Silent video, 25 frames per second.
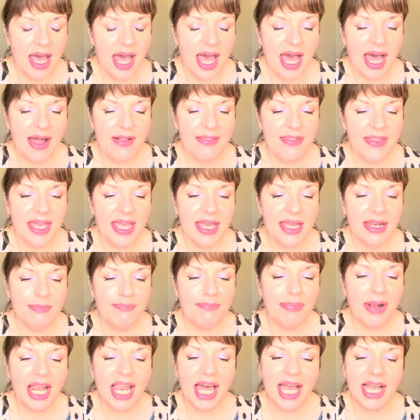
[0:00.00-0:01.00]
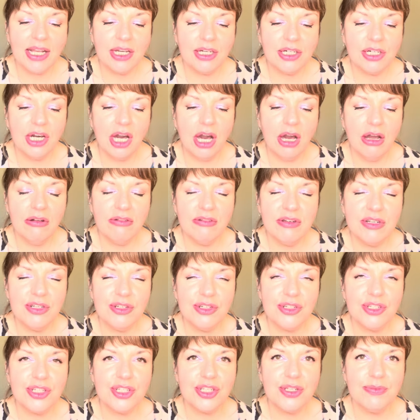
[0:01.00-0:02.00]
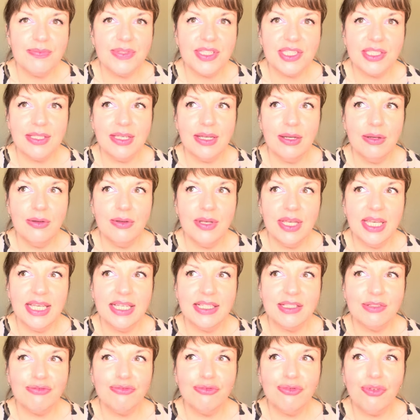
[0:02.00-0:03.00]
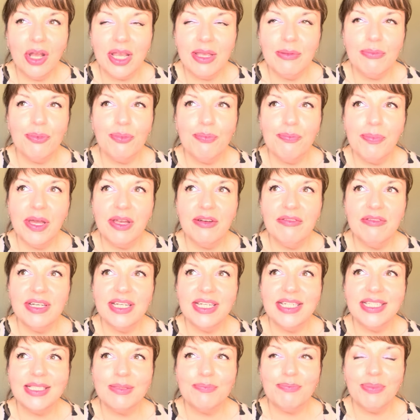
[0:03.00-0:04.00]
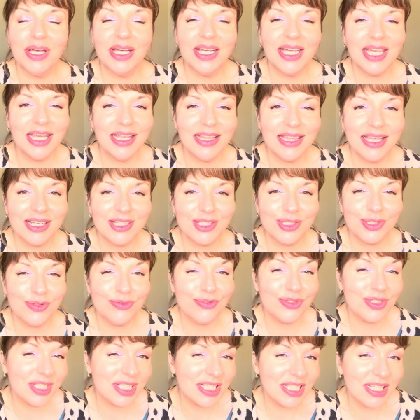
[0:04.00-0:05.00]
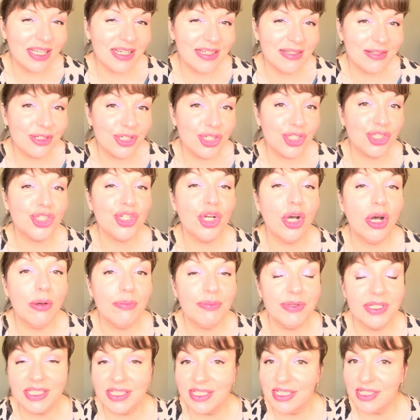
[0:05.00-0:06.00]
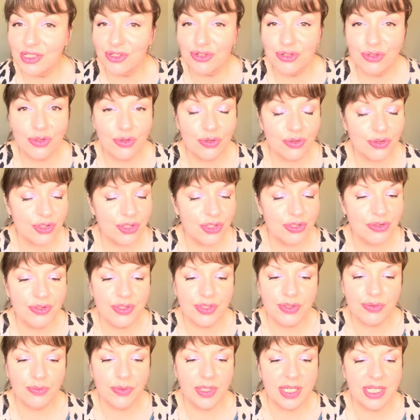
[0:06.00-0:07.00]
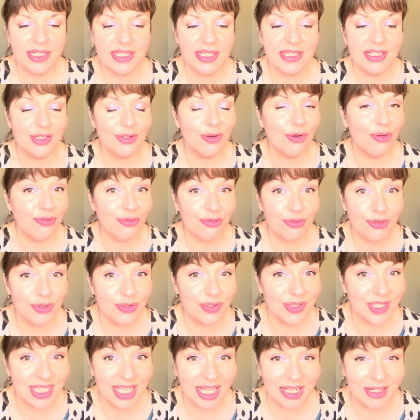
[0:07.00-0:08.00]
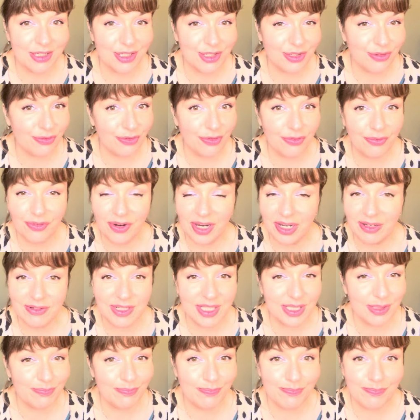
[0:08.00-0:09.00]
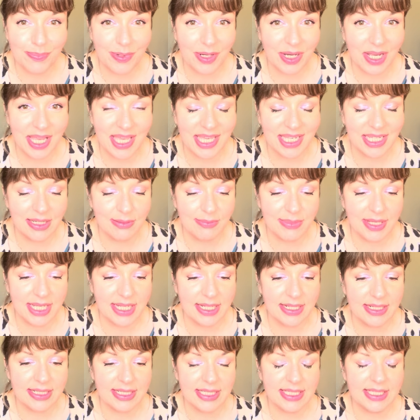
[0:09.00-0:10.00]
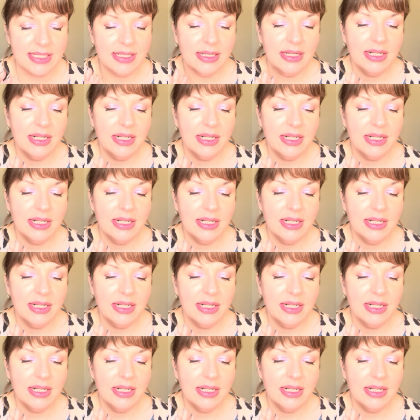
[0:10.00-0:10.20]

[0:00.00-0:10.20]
And then black currant, so it's ripe berries, but again, that sort of slight sharpness. It's not too sweet. It's not a fruit salad of a fragrance by any means.